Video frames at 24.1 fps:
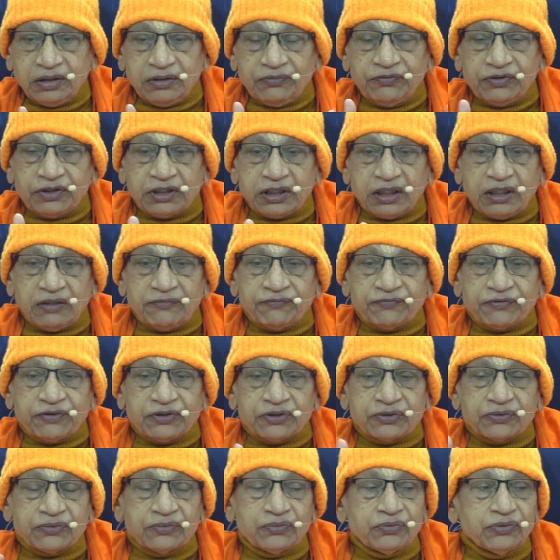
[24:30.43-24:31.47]
with reference
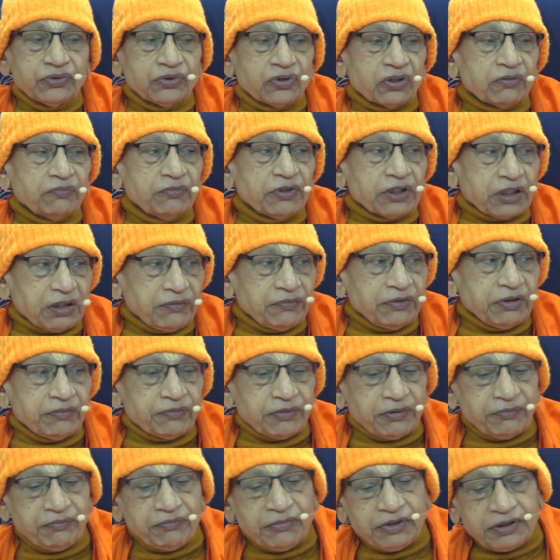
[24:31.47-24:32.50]
to your becoming
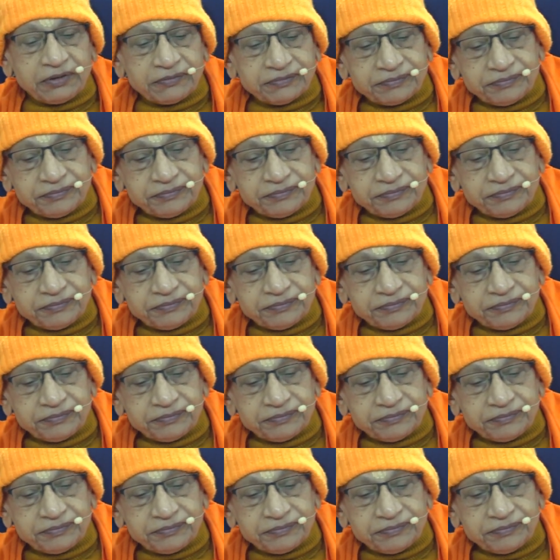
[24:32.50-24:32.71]
Brahma.